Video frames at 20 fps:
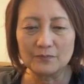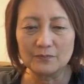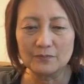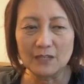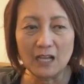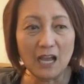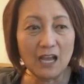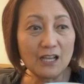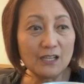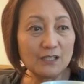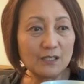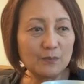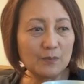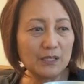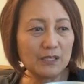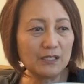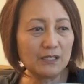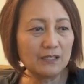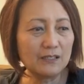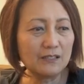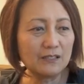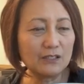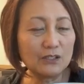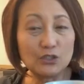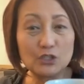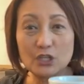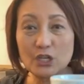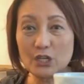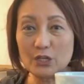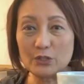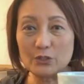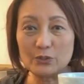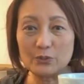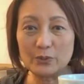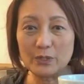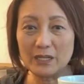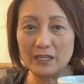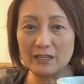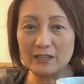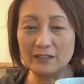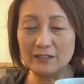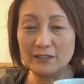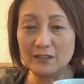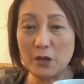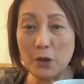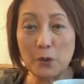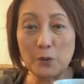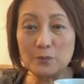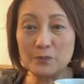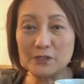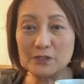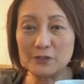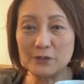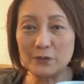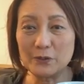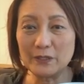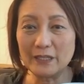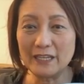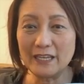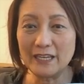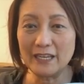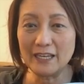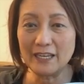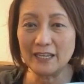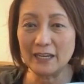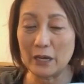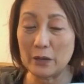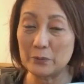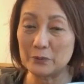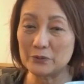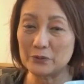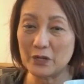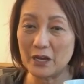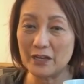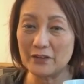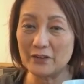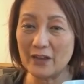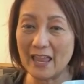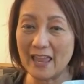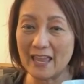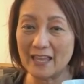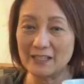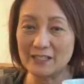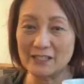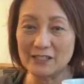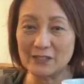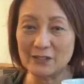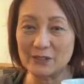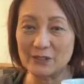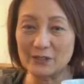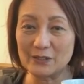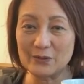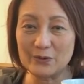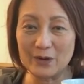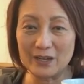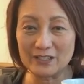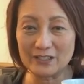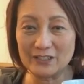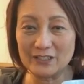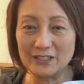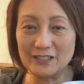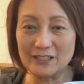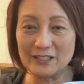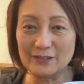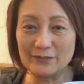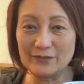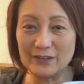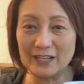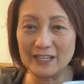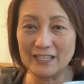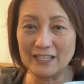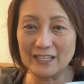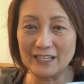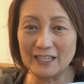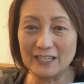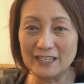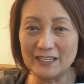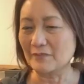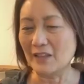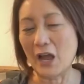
husbands, children, homeschooling, and I will try to answer questions if I can.